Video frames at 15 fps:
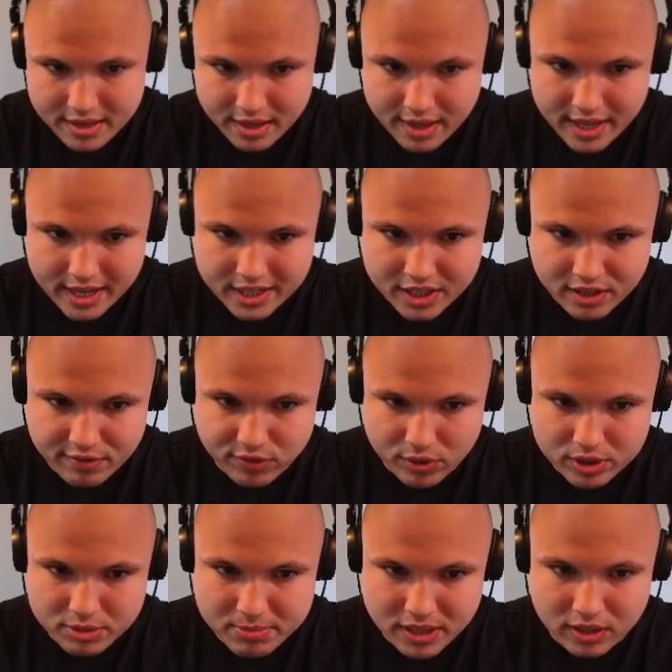It could afford
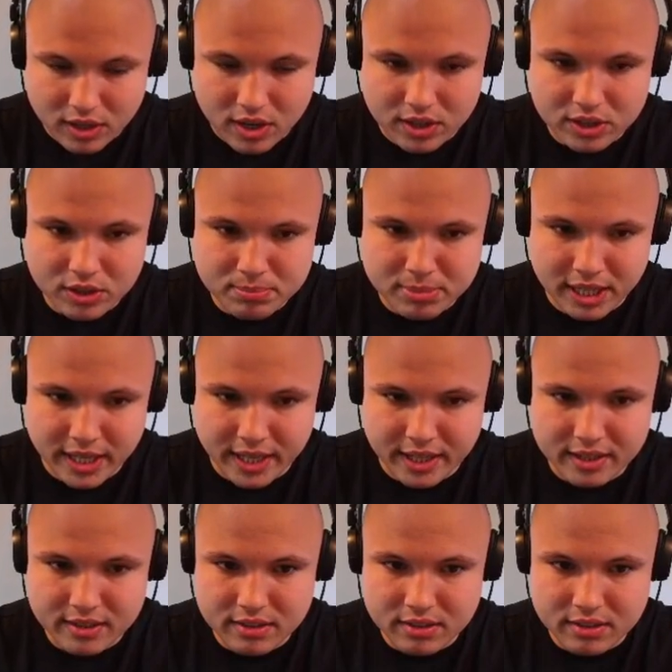to be longer, but